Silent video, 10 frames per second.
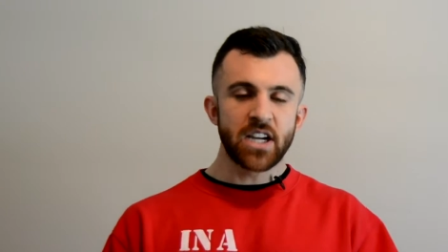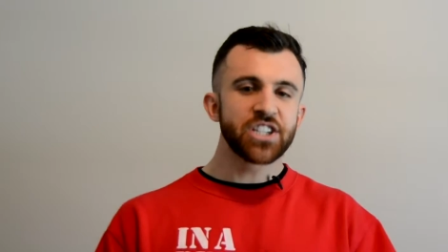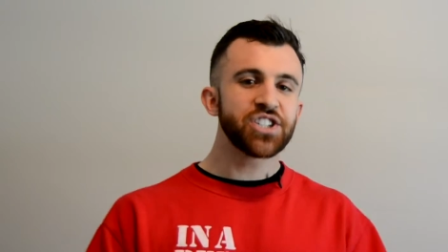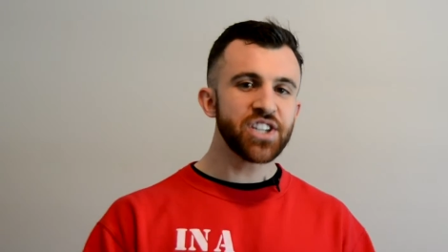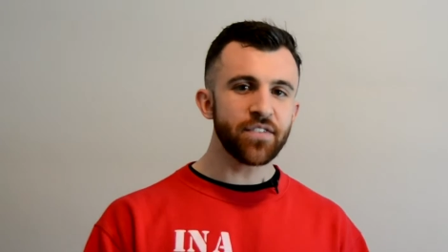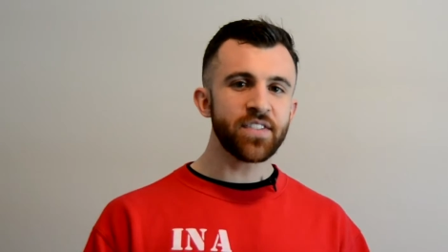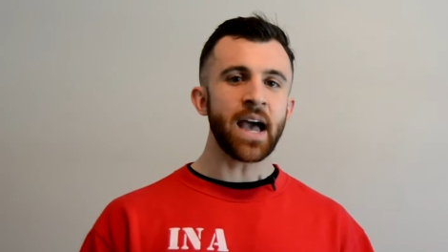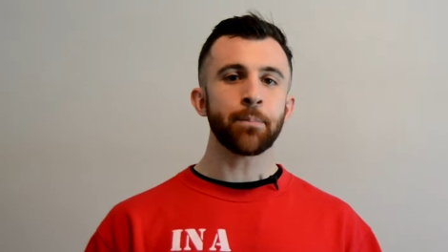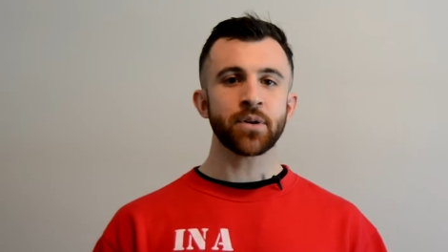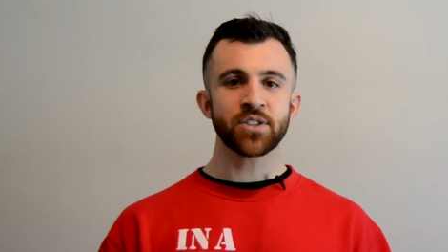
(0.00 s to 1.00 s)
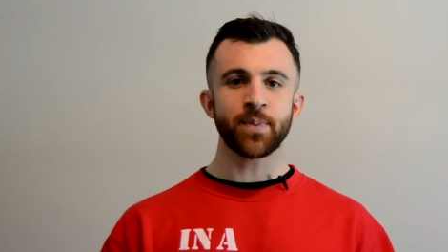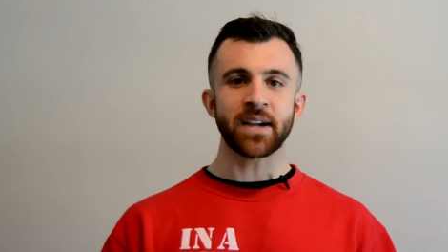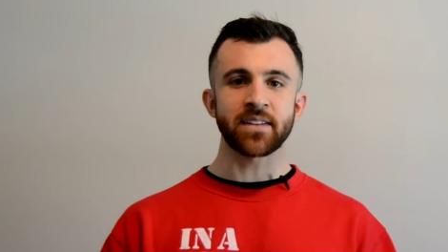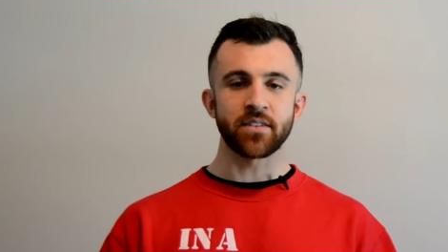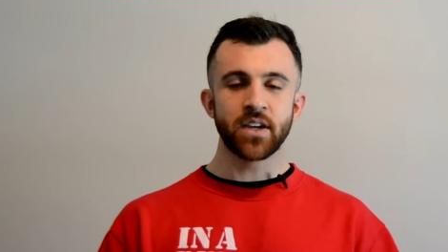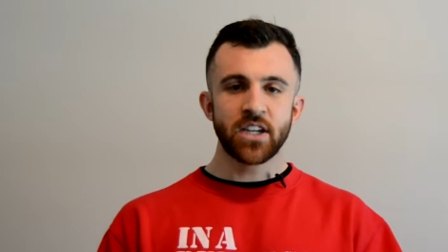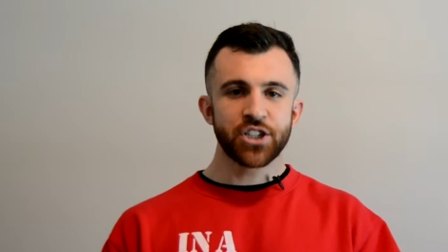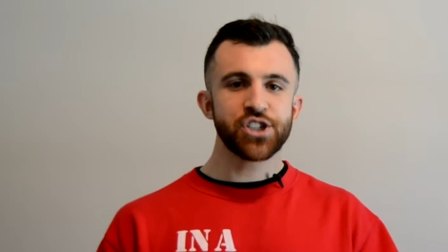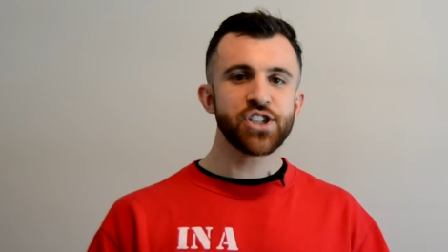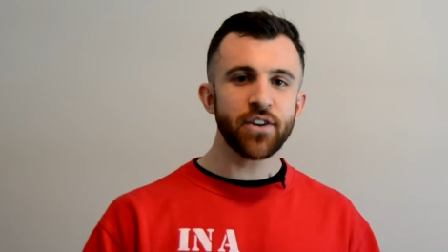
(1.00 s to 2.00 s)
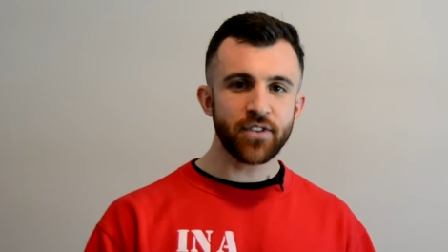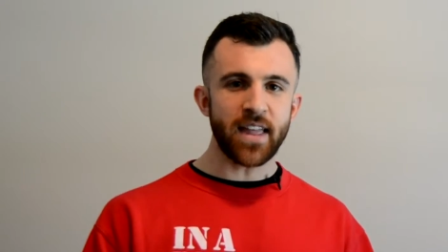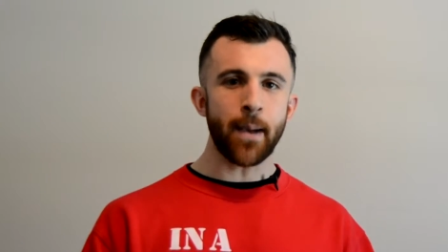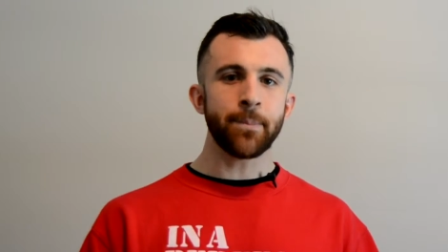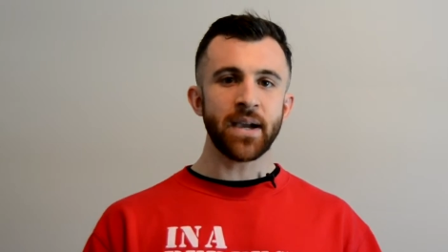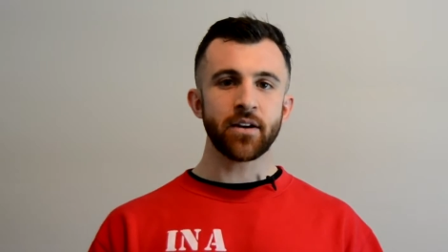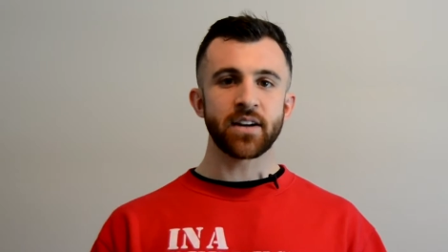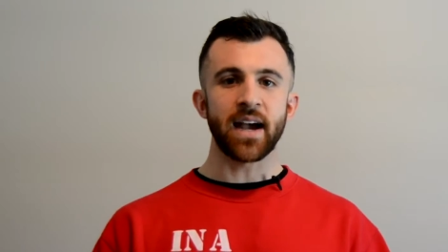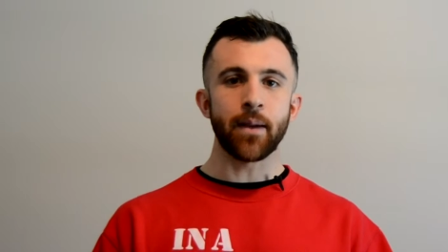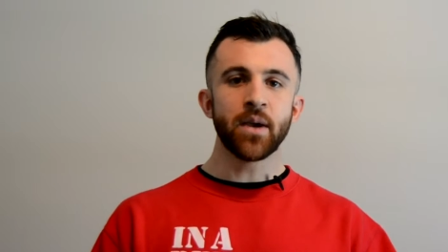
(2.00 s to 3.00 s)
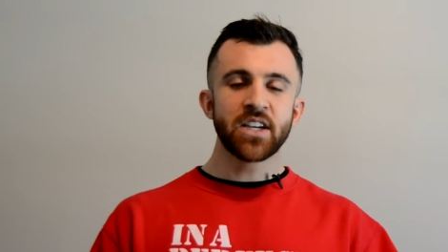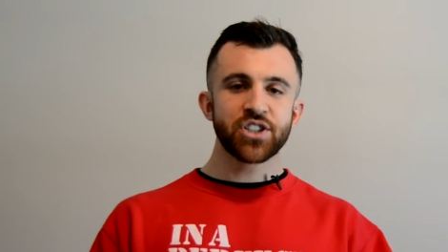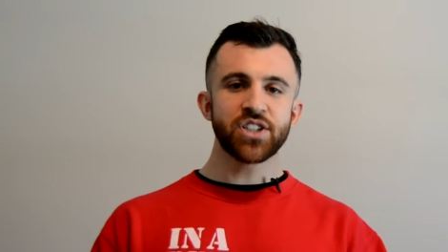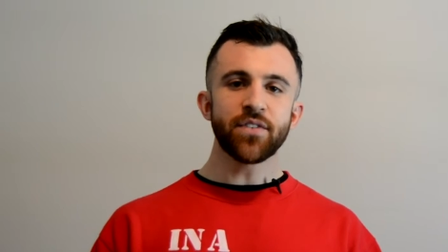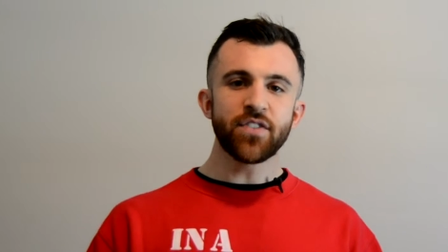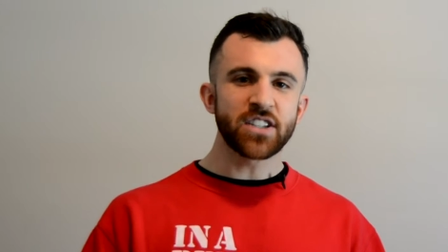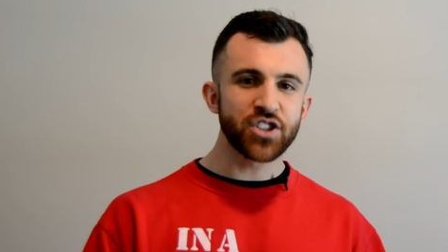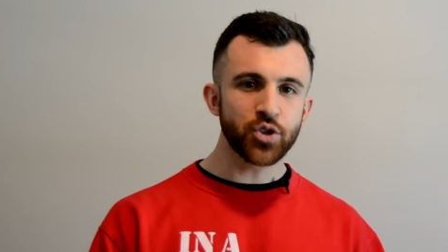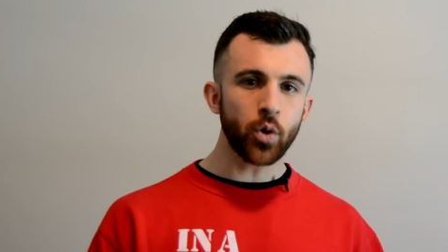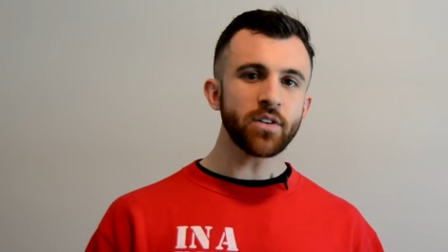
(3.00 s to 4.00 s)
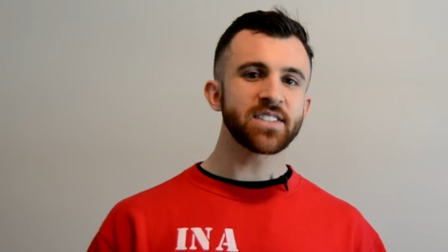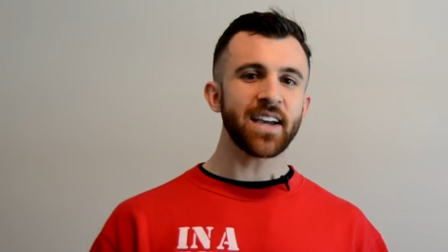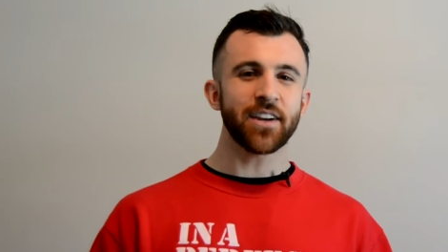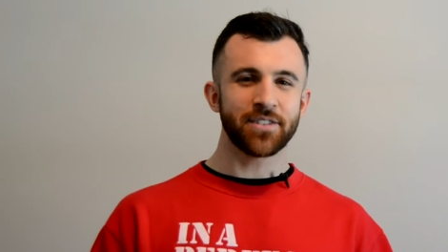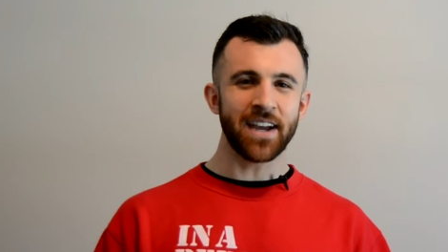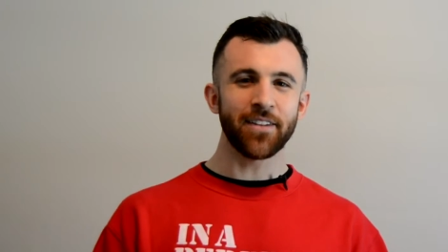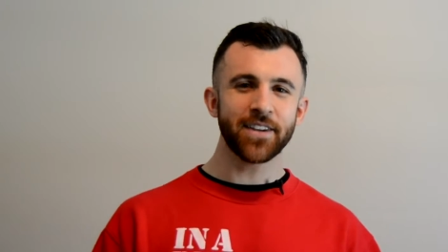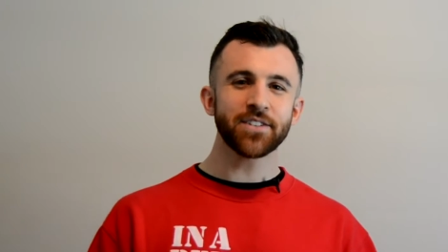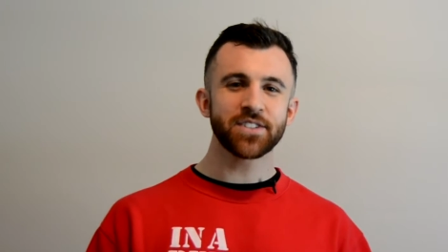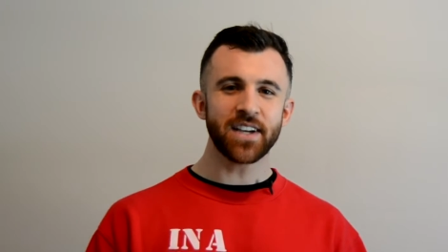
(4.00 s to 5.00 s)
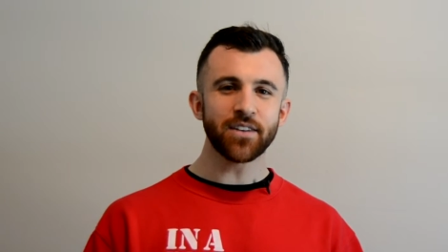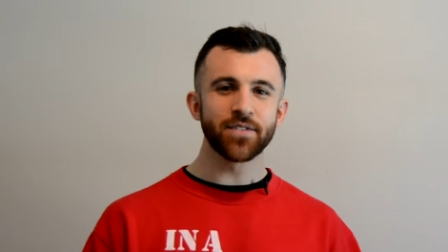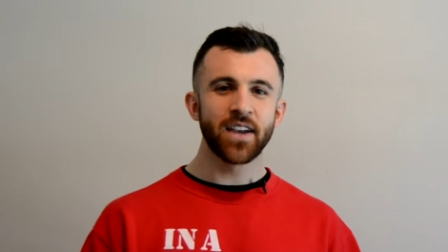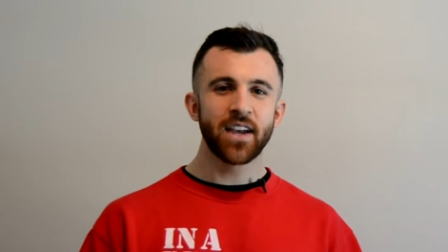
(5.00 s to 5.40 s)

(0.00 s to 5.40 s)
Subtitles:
Shift that perspective, shift that paradigm, shift the stories that you're telling yourself